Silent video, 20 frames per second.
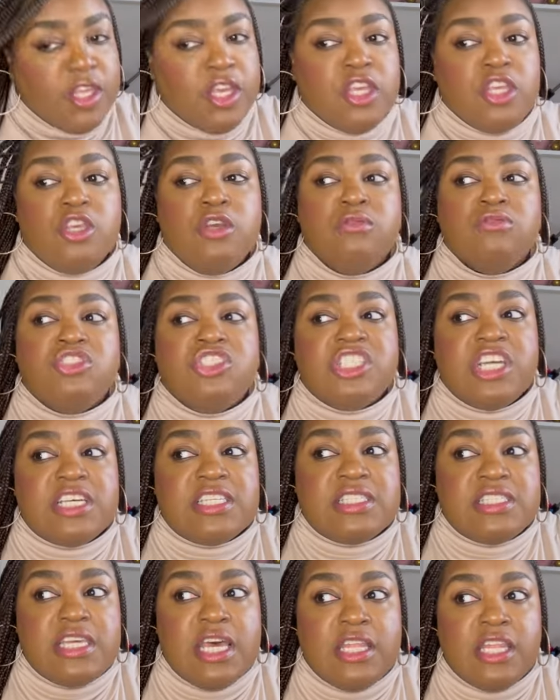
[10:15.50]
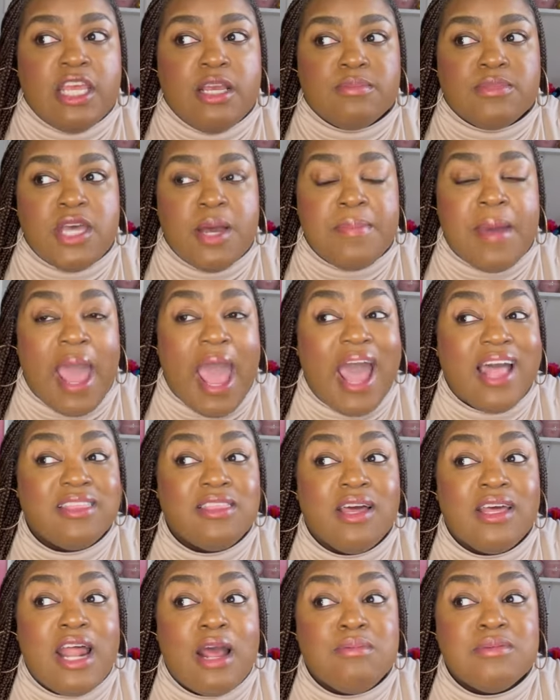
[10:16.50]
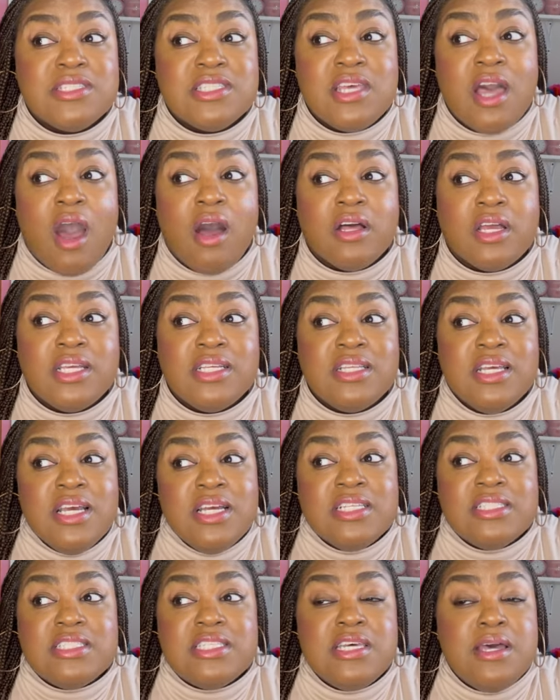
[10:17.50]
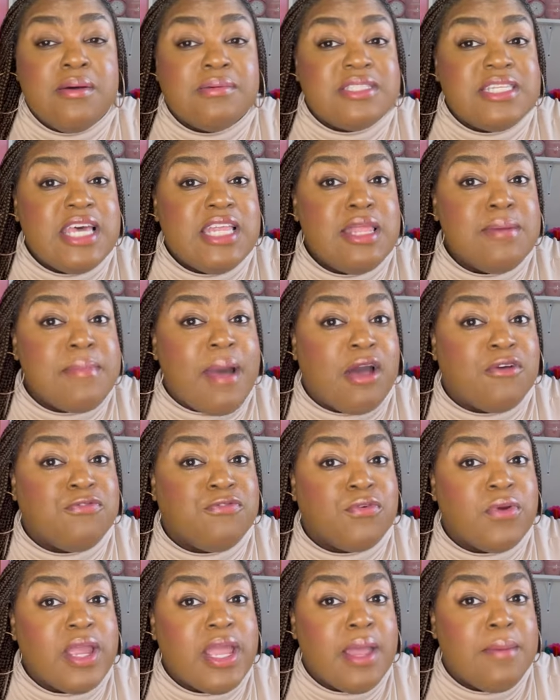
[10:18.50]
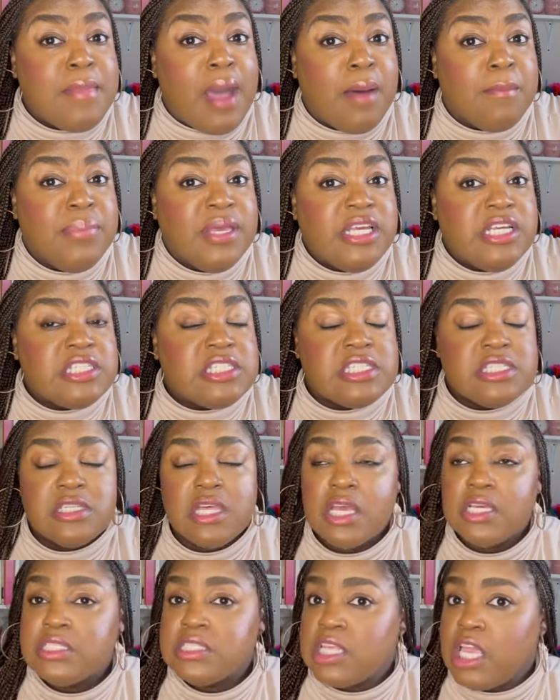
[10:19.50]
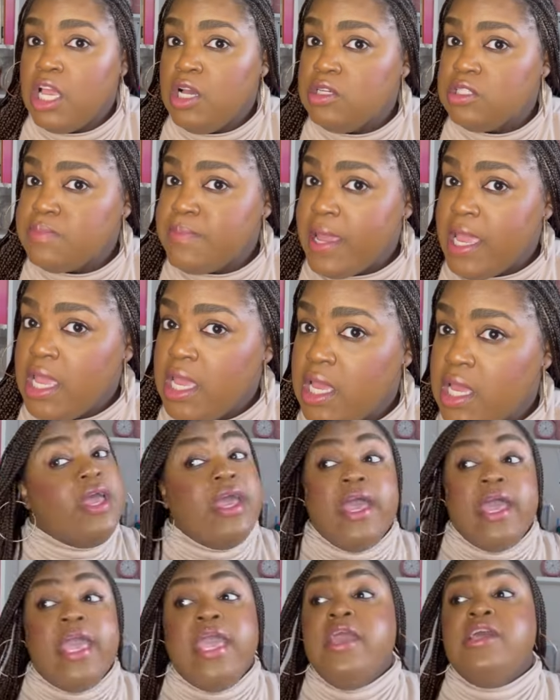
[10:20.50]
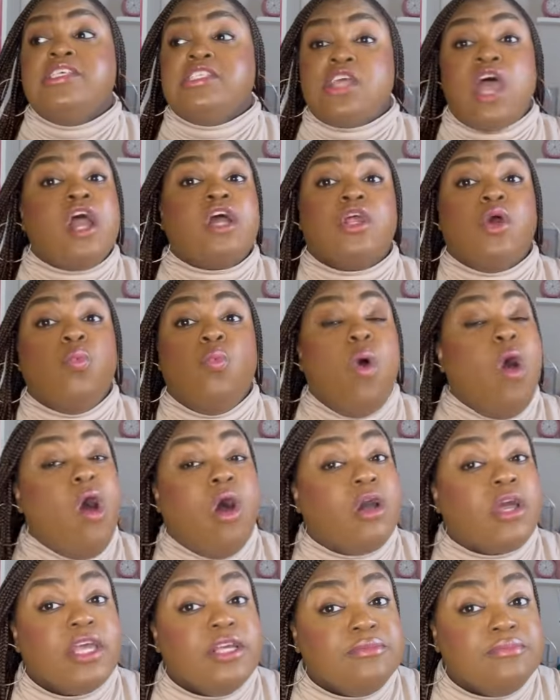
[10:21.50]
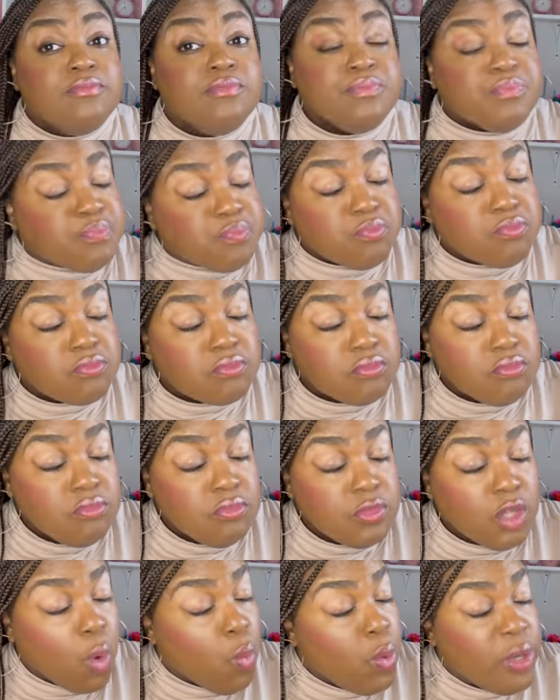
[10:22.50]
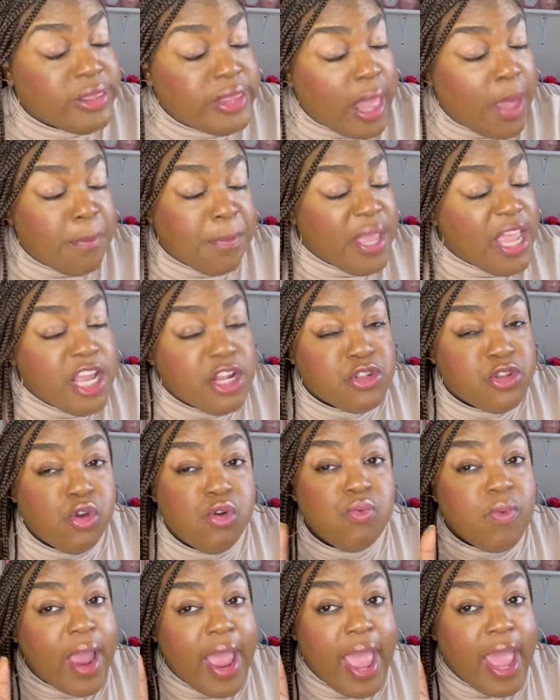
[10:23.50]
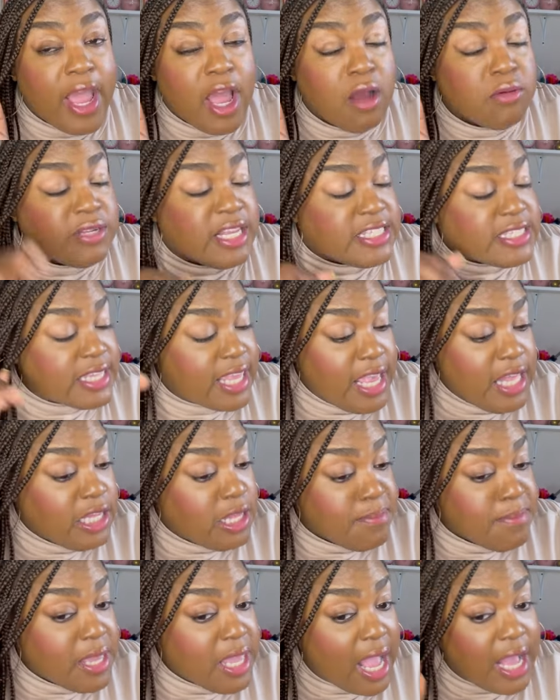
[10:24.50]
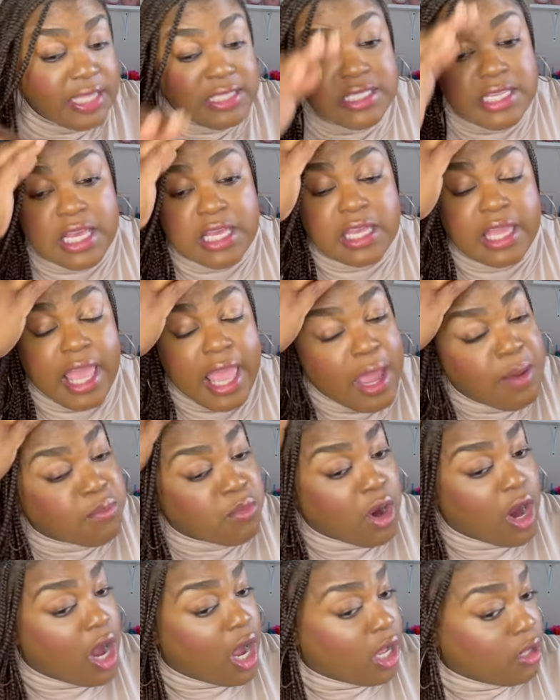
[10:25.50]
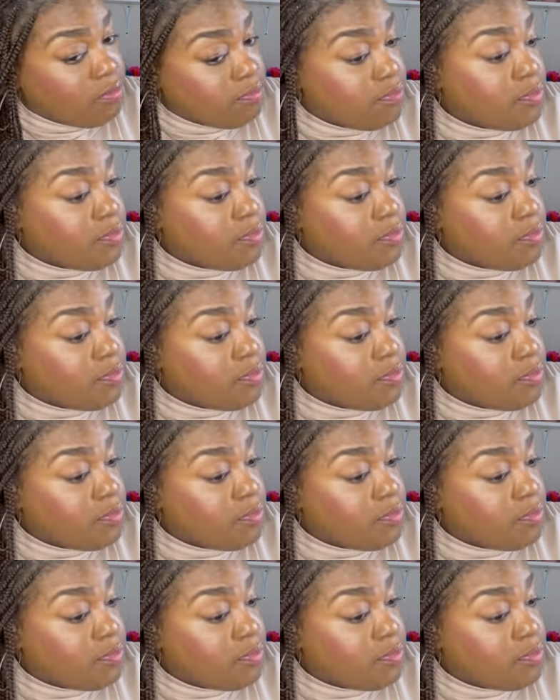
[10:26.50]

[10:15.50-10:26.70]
you just telling him, talking about, I thought I was talking, telling my friend my business. Excuse me? He started walking with that pink do-rag on that's killing me. I said, Cameron,